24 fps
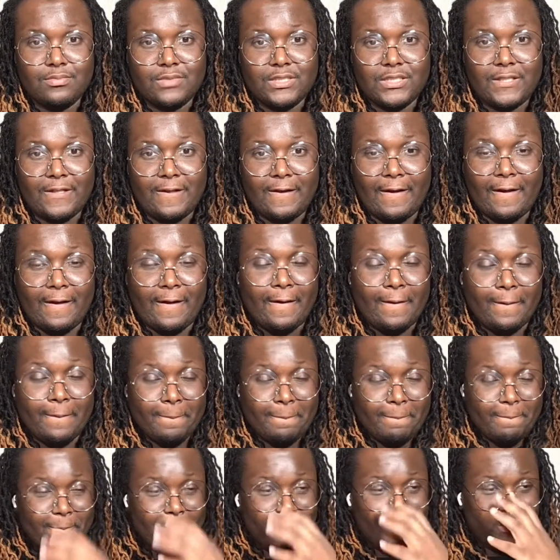Okay?
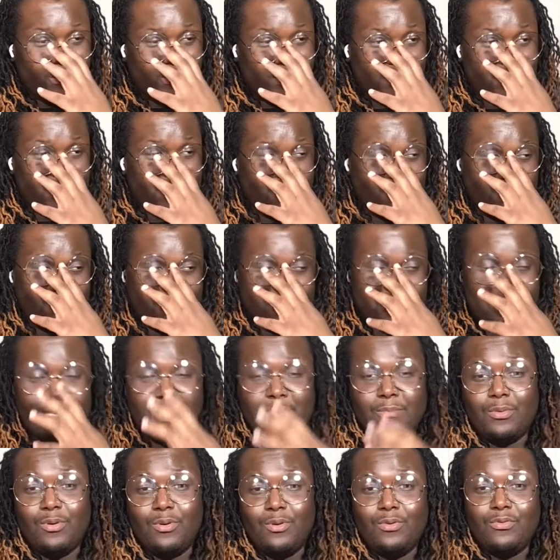When the generals say
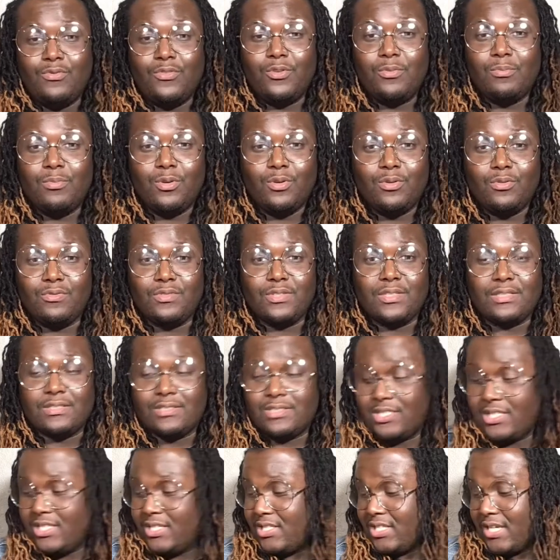move, you move. And
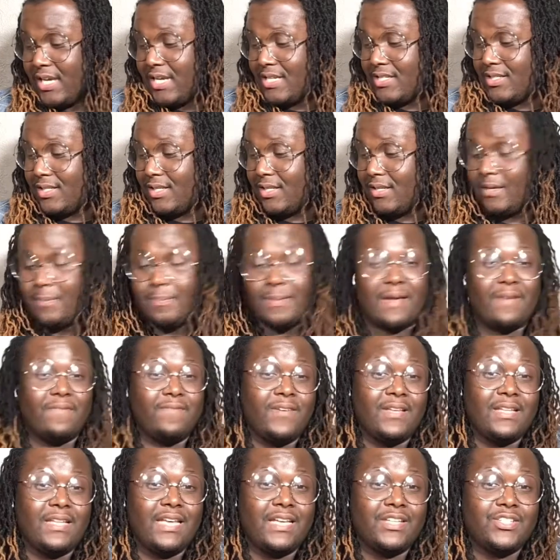she changed it up. I
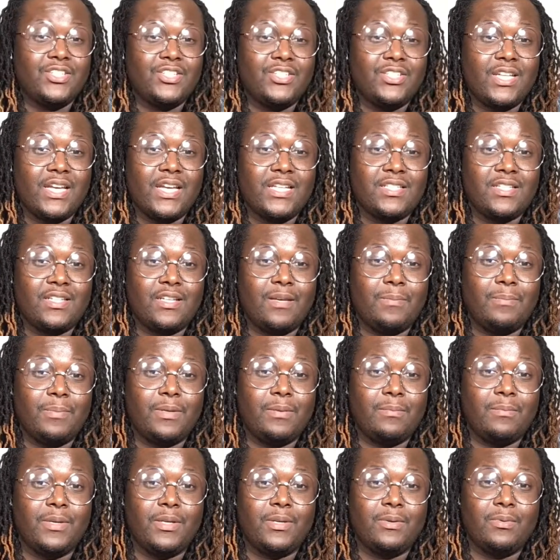feel like she changed it up in the
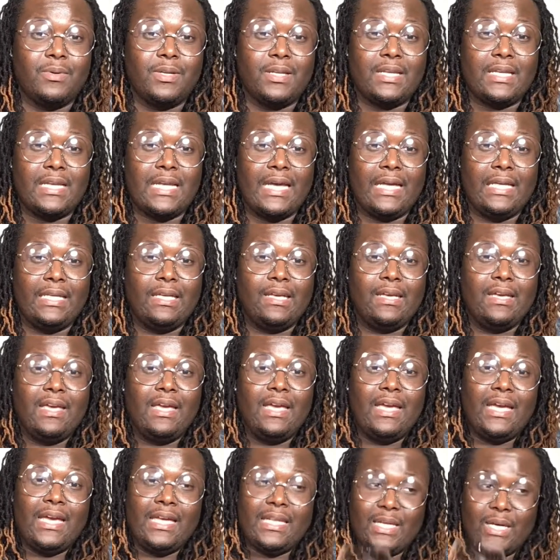middle of the night.
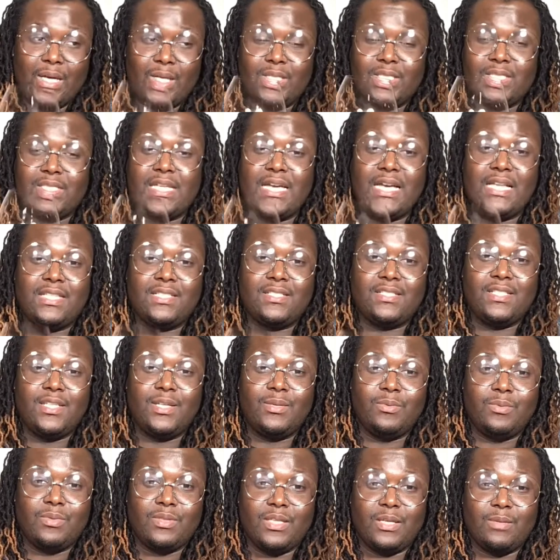And all the stylists did
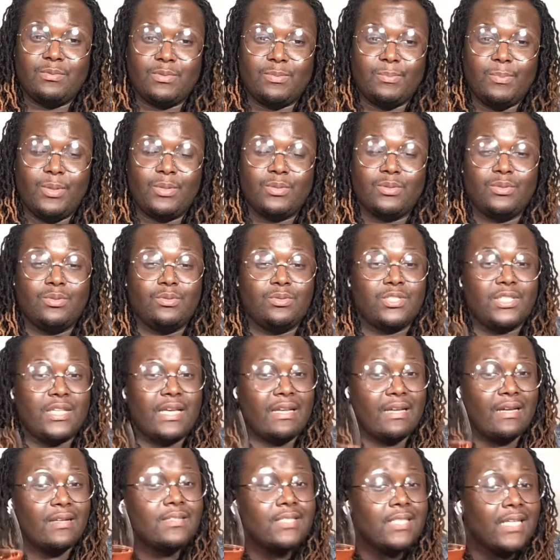what they were supposed to do. Shout
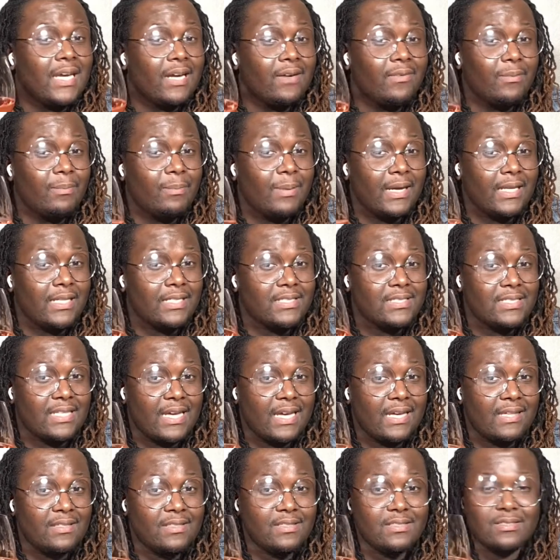out to everybody
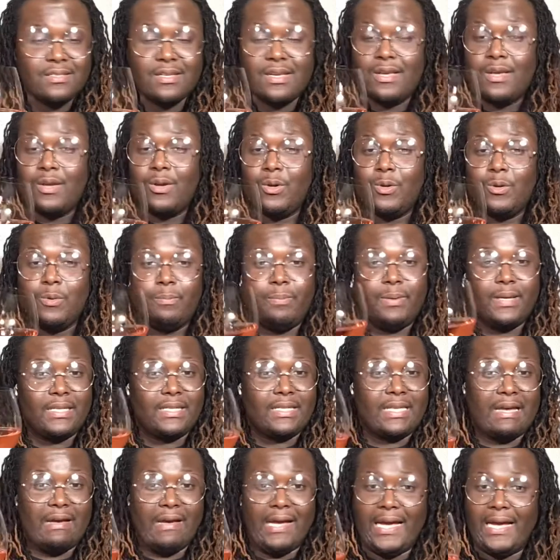stylists who picked
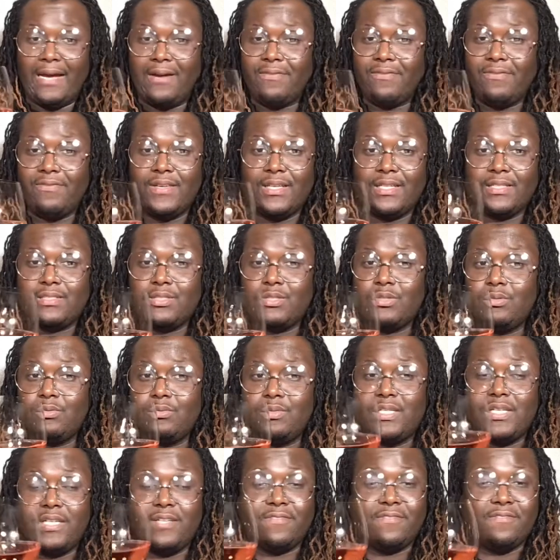out outfits, who
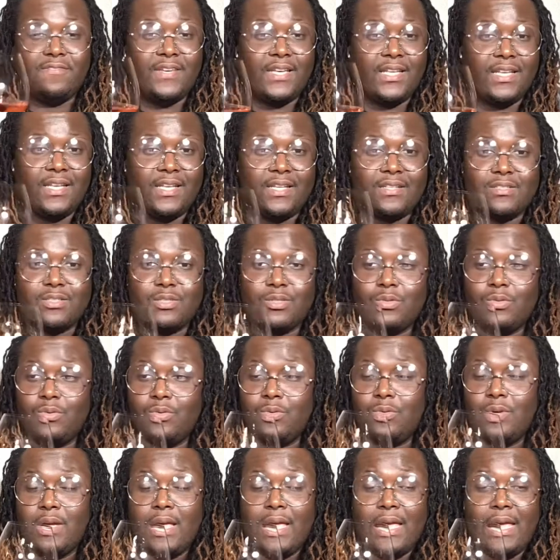did fittings,
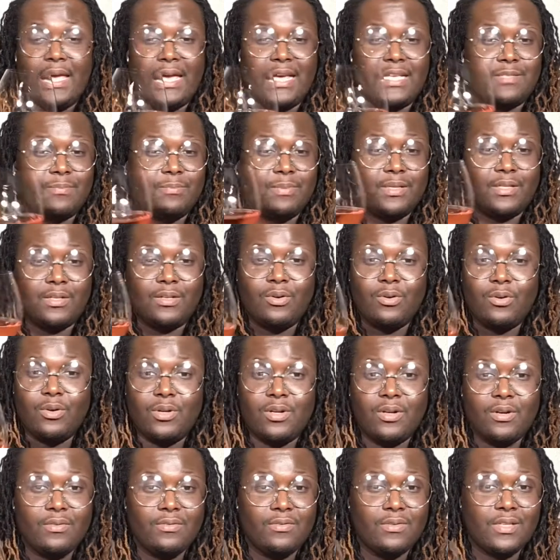who has been going
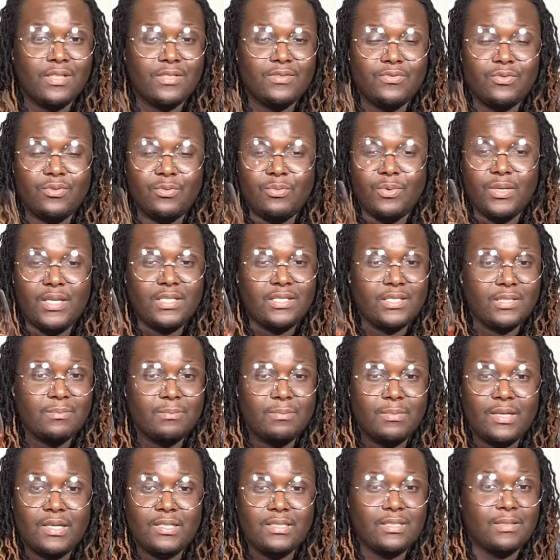over this for weeks and
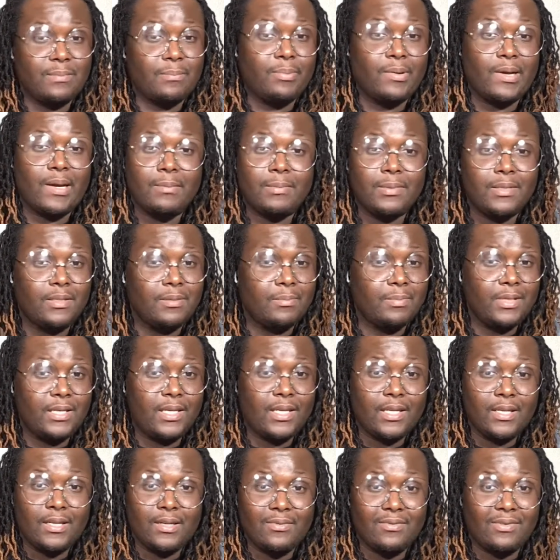months, and probably the
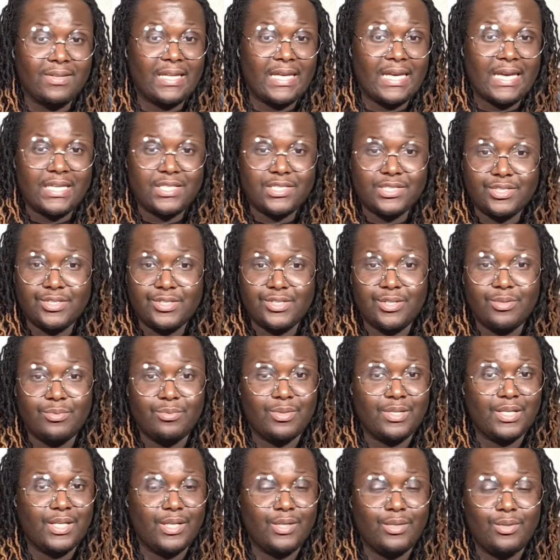beginning of last year when
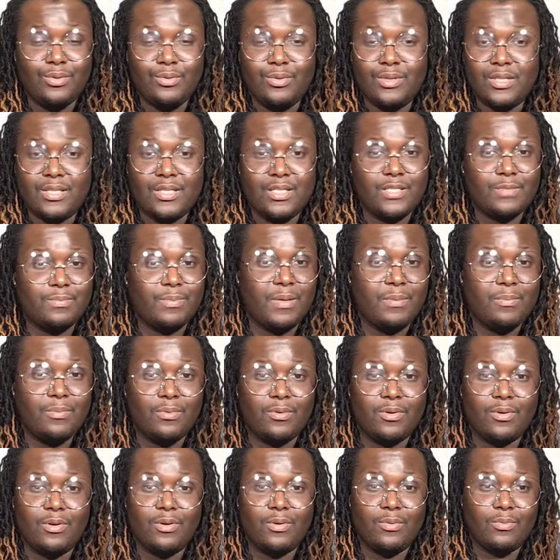they knew that these people
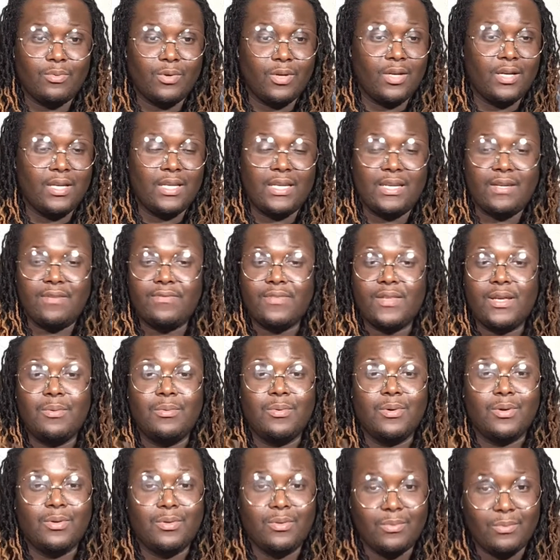were going to run and if they
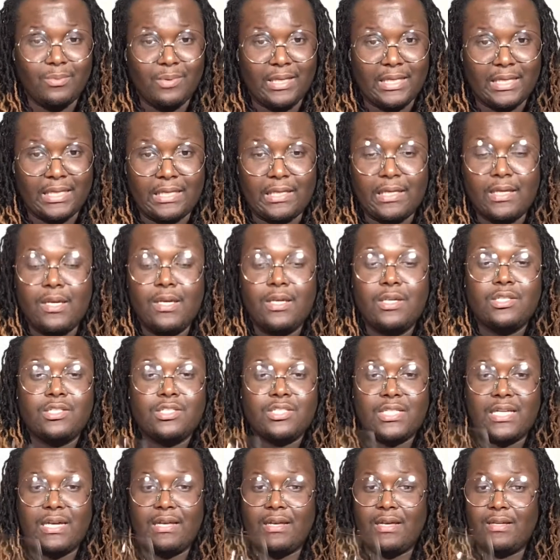were going to win.
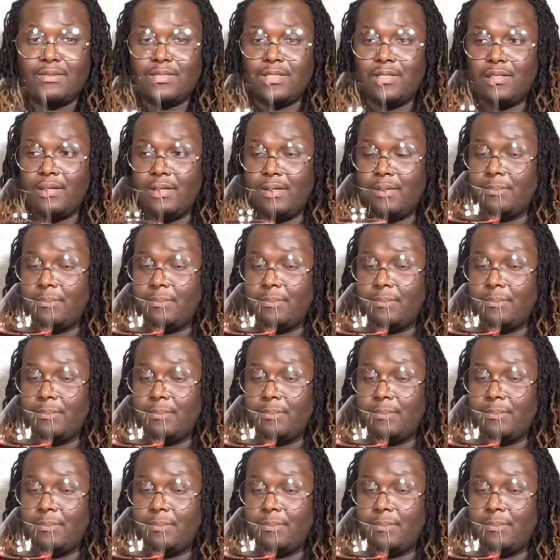Shout out to them.